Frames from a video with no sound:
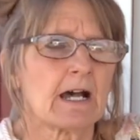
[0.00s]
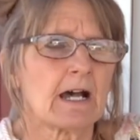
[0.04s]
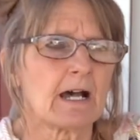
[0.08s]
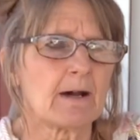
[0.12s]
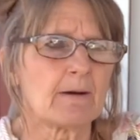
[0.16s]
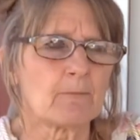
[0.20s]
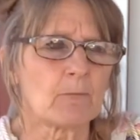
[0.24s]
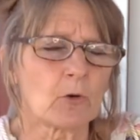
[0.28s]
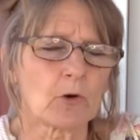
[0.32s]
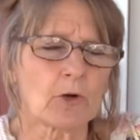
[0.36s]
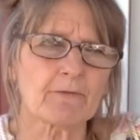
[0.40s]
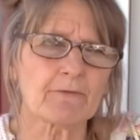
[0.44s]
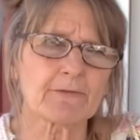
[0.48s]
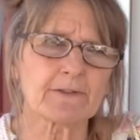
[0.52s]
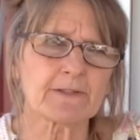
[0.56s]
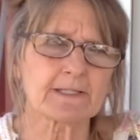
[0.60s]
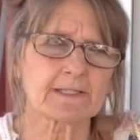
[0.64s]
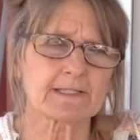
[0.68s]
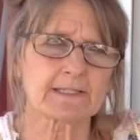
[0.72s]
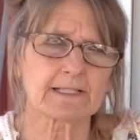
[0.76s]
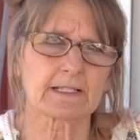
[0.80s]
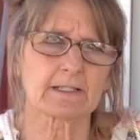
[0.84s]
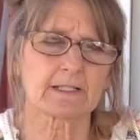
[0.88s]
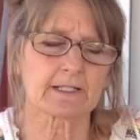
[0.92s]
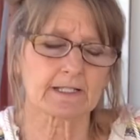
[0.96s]
Amorphous
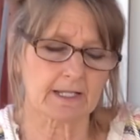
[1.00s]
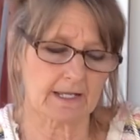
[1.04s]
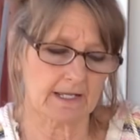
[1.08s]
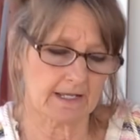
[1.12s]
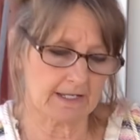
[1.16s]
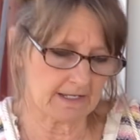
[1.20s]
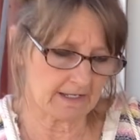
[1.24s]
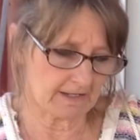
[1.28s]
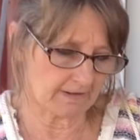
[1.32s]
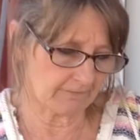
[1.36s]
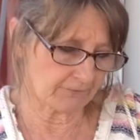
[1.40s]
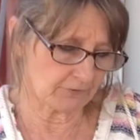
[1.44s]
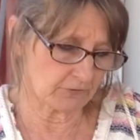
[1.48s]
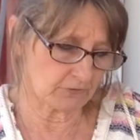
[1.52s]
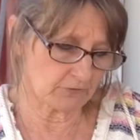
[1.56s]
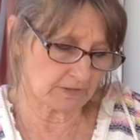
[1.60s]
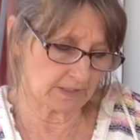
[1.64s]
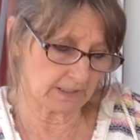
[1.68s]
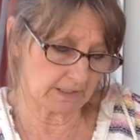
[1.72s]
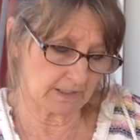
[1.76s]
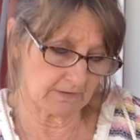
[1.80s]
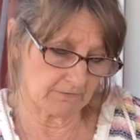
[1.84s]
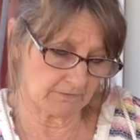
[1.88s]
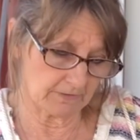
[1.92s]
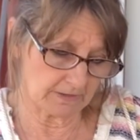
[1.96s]
silica, if you
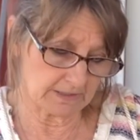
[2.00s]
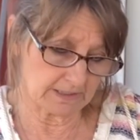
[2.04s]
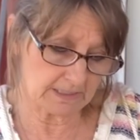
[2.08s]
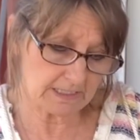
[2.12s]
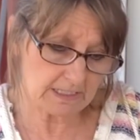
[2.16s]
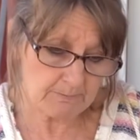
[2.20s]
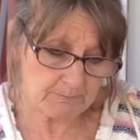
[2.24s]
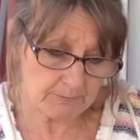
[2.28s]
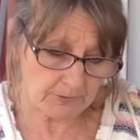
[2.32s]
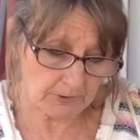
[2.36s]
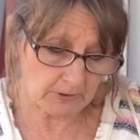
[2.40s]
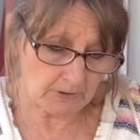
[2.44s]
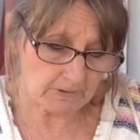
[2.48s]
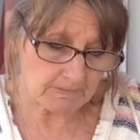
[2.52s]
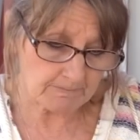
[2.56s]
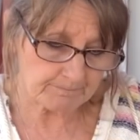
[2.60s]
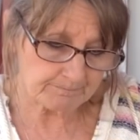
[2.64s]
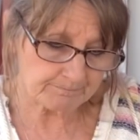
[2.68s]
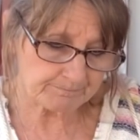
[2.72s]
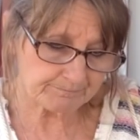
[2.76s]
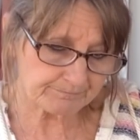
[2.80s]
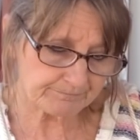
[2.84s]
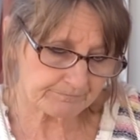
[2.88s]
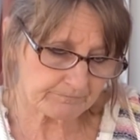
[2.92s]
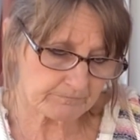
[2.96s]
dig even deeper,
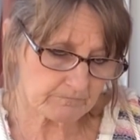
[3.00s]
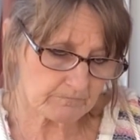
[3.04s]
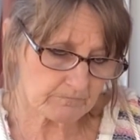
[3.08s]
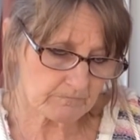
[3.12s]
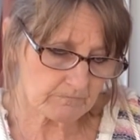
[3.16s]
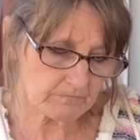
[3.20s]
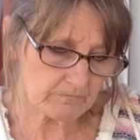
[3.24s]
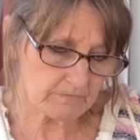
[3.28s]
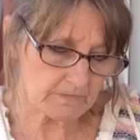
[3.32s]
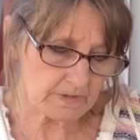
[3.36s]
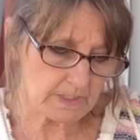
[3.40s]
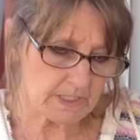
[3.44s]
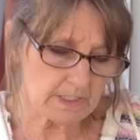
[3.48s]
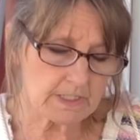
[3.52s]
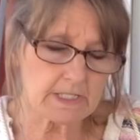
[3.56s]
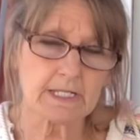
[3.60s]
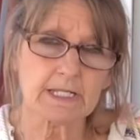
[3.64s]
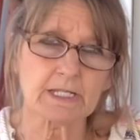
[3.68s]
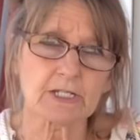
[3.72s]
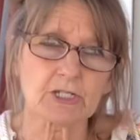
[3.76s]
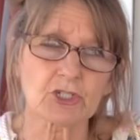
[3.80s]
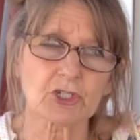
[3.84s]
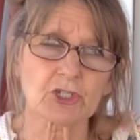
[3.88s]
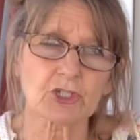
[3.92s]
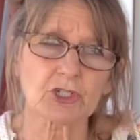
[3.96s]

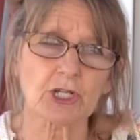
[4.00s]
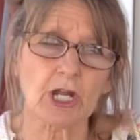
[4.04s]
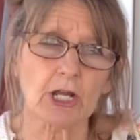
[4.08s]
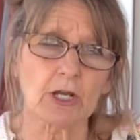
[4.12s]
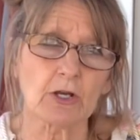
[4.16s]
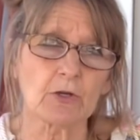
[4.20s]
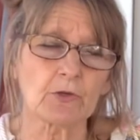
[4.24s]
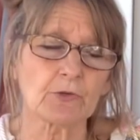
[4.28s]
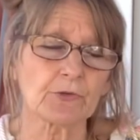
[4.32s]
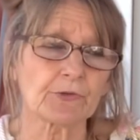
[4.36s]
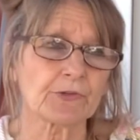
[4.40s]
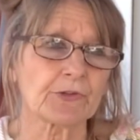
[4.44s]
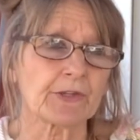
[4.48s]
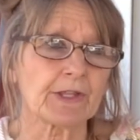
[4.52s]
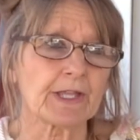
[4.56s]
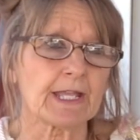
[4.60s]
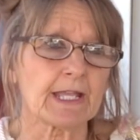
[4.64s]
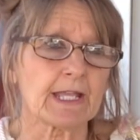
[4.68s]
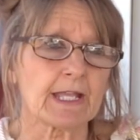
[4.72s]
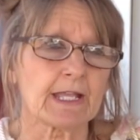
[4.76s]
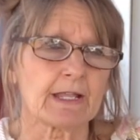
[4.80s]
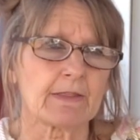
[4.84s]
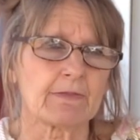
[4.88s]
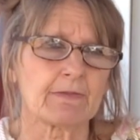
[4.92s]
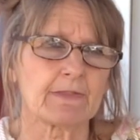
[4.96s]
shows
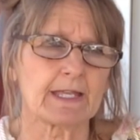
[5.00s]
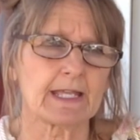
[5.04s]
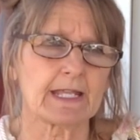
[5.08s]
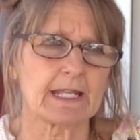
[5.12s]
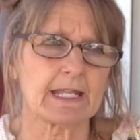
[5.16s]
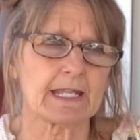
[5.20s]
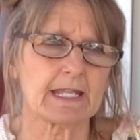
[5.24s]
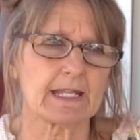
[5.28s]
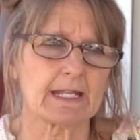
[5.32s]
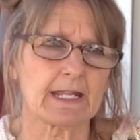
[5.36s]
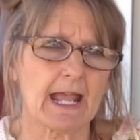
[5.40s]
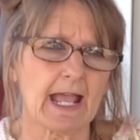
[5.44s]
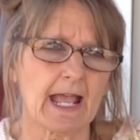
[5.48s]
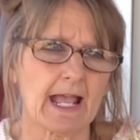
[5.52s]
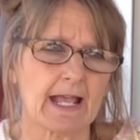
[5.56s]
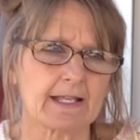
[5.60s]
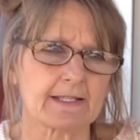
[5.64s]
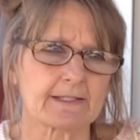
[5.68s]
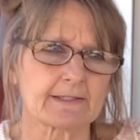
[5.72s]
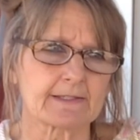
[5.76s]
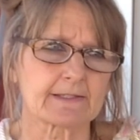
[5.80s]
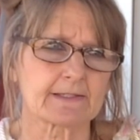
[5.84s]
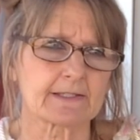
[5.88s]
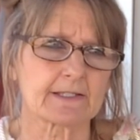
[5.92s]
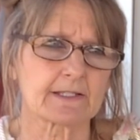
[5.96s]
that it
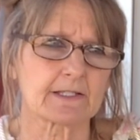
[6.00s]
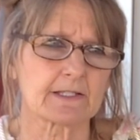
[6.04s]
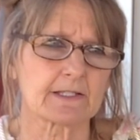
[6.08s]
has